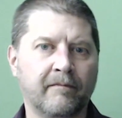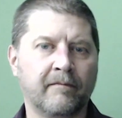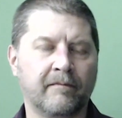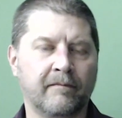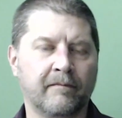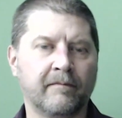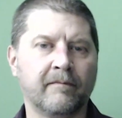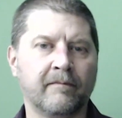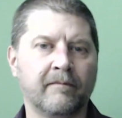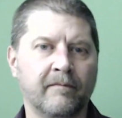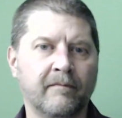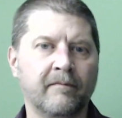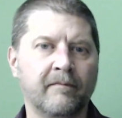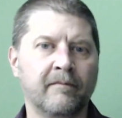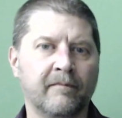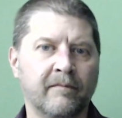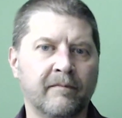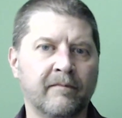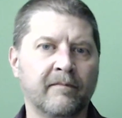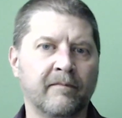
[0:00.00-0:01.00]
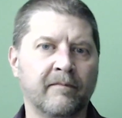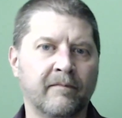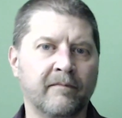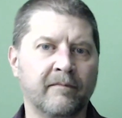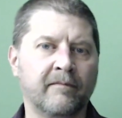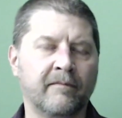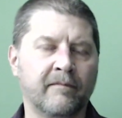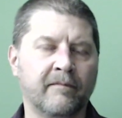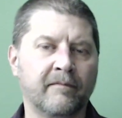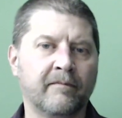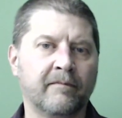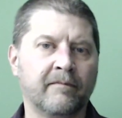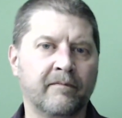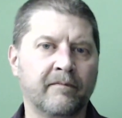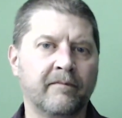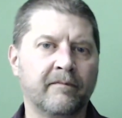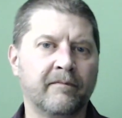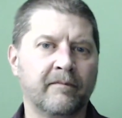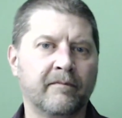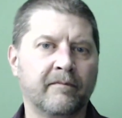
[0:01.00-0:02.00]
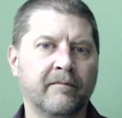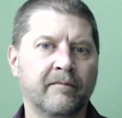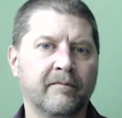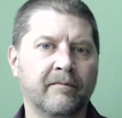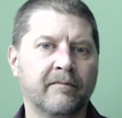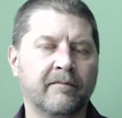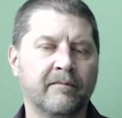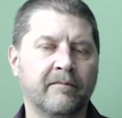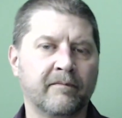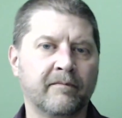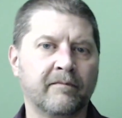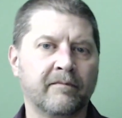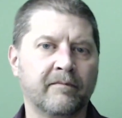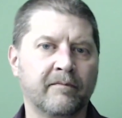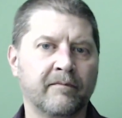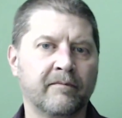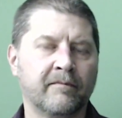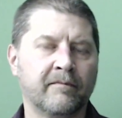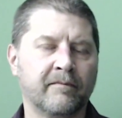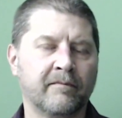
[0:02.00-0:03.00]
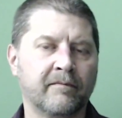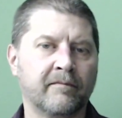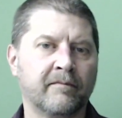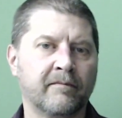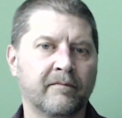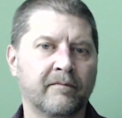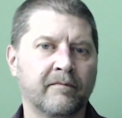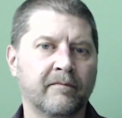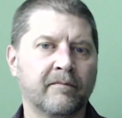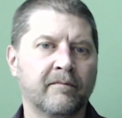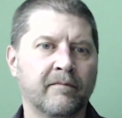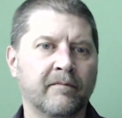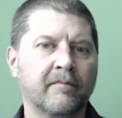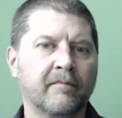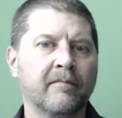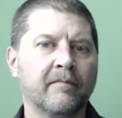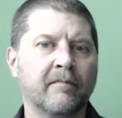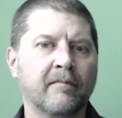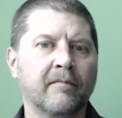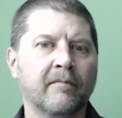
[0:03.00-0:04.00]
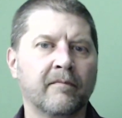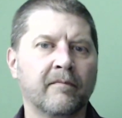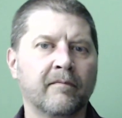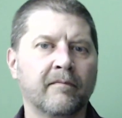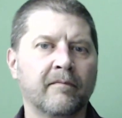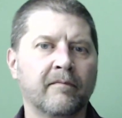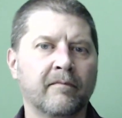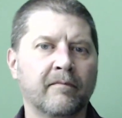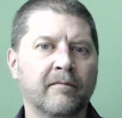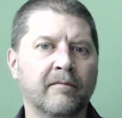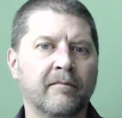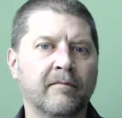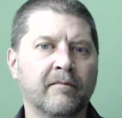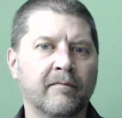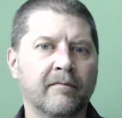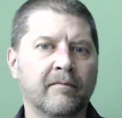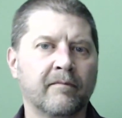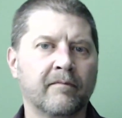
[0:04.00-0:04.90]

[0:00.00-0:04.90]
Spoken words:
(not speaking)